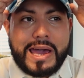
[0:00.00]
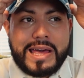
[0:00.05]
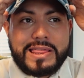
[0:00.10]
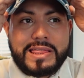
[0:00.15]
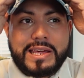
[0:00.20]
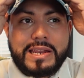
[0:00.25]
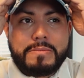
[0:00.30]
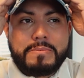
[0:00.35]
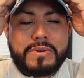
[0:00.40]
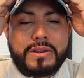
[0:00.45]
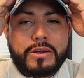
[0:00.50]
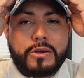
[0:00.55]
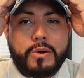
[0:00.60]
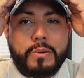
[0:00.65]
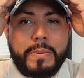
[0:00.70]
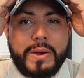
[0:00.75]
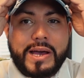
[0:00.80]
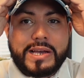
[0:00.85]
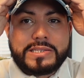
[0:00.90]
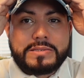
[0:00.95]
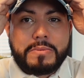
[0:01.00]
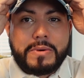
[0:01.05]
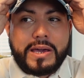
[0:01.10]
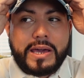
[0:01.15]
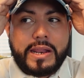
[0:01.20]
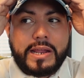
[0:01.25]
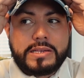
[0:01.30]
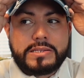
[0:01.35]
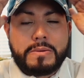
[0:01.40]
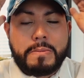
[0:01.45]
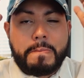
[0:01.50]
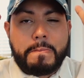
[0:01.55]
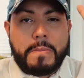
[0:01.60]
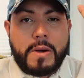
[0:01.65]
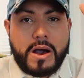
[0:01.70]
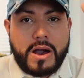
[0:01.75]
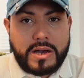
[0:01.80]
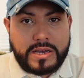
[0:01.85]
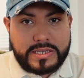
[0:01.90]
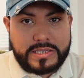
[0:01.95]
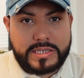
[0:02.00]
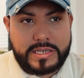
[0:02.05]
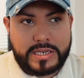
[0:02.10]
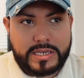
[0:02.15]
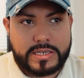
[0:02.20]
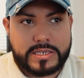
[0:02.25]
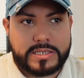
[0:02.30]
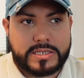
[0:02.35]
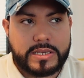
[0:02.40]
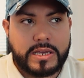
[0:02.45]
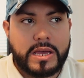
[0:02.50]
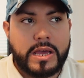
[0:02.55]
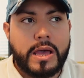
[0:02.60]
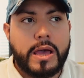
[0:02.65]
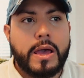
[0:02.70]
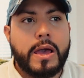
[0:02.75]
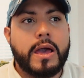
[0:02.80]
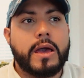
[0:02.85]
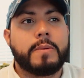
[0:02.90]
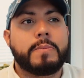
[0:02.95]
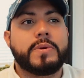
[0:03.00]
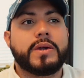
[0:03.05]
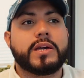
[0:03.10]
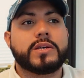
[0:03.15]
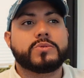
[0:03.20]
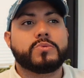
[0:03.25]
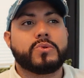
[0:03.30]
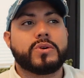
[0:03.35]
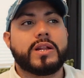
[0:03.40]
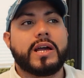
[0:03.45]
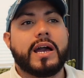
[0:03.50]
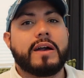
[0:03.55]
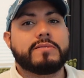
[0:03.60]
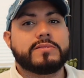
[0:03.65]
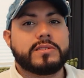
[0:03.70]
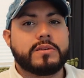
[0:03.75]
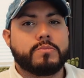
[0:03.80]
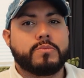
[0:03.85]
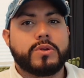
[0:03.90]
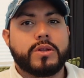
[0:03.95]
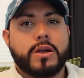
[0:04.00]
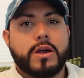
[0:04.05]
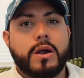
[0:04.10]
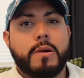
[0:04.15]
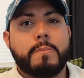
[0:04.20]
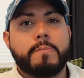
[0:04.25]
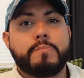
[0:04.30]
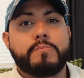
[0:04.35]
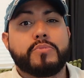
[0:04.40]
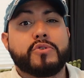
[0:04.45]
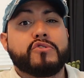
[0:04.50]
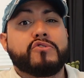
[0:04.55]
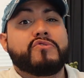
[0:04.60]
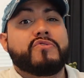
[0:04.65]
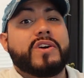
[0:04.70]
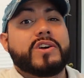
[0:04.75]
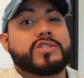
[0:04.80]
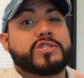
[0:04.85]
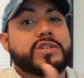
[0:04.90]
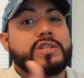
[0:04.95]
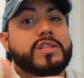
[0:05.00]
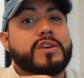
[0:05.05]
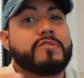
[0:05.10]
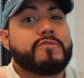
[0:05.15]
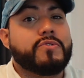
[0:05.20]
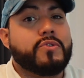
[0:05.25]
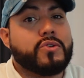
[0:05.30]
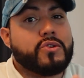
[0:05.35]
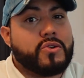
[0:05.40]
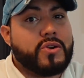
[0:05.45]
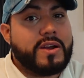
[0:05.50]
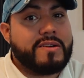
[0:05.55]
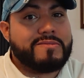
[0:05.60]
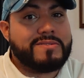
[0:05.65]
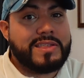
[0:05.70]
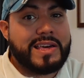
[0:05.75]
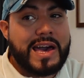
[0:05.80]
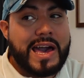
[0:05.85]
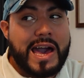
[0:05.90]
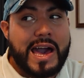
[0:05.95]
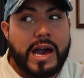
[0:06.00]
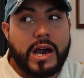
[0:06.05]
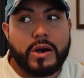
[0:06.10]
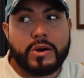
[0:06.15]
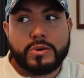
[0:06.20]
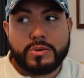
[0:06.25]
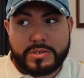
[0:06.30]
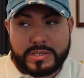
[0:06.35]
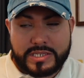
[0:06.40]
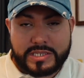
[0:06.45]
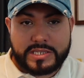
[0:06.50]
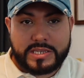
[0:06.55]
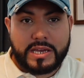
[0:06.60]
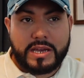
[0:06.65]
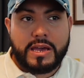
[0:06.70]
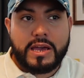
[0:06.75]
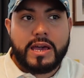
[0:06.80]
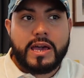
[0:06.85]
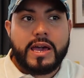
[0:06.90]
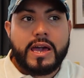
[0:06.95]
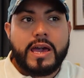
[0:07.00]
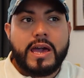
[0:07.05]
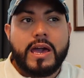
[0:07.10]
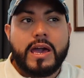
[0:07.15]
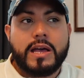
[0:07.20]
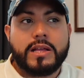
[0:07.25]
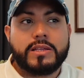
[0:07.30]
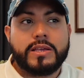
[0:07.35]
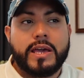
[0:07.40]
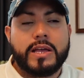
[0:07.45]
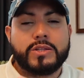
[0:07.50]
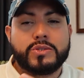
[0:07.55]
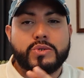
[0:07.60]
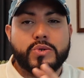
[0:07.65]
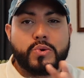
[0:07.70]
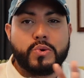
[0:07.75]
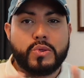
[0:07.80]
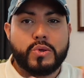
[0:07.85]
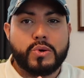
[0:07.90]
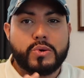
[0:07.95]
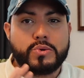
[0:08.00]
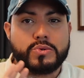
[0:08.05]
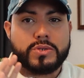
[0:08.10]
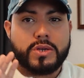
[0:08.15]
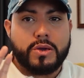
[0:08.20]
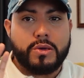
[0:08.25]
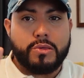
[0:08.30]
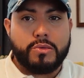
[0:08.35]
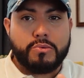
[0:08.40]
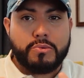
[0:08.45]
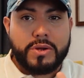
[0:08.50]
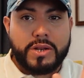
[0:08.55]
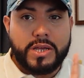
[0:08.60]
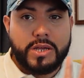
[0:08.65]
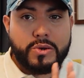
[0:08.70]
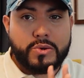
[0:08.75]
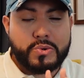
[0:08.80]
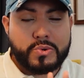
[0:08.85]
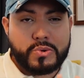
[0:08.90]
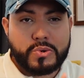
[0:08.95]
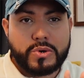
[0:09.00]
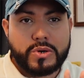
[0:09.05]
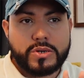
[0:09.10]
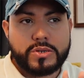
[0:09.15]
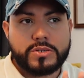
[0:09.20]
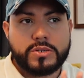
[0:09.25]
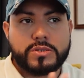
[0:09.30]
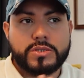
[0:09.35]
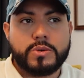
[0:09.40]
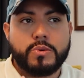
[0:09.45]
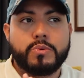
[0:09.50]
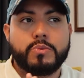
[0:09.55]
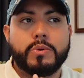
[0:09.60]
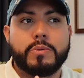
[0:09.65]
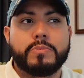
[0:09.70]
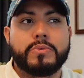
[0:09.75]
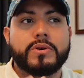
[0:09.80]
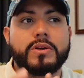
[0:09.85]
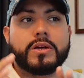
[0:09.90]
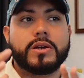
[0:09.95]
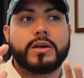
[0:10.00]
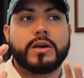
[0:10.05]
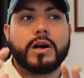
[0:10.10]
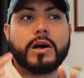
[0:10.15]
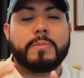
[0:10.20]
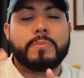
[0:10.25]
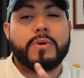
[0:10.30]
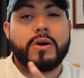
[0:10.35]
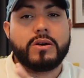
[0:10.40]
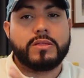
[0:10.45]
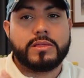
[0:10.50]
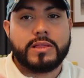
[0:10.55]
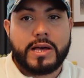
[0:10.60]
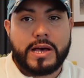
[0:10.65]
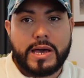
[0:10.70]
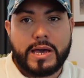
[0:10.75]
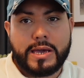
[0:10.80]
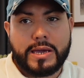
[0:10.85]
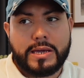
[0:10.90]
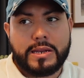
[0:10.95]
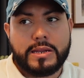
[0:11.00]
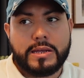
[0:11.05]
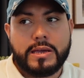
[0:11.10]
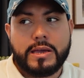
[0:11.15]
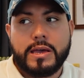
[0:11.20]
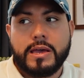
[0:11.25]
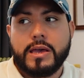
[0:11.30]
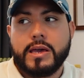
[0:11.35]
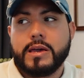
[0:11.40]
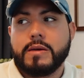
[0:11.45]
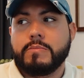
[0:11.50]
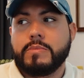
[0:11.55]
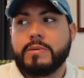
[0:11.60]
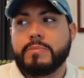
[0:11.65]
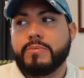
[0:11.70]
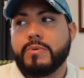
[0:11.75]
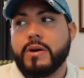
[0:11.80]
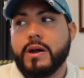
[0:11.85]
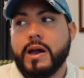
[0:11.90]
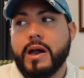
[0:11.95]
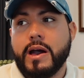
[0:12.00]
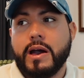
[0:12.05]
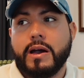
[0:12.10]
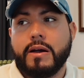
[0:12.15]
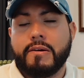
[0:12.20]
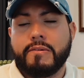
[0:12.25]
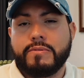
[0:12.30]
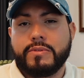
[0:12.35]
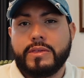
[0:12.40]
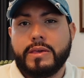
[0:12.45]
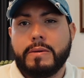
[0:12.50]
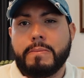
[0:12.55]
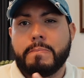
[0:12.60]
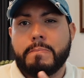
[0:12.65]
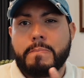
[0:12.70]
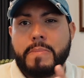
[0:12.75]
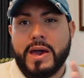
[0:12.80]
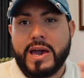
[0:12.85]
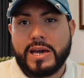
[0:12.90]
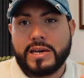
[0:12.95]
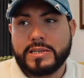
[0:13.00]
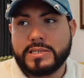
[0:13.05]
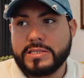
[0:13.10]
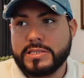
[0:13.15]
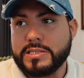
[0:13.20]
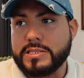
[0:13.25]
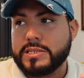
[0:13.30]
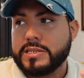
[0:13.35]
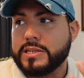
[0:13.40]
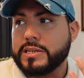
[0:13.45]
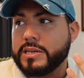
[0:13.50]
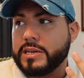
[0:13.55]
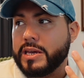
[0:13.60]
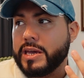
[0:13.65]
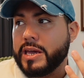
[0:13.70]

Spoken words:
And then I'm going to go pass by getting some boxes because we're going to have someone come professionally photograph the house and do those like 3D tours. So when we put it up online, people have the best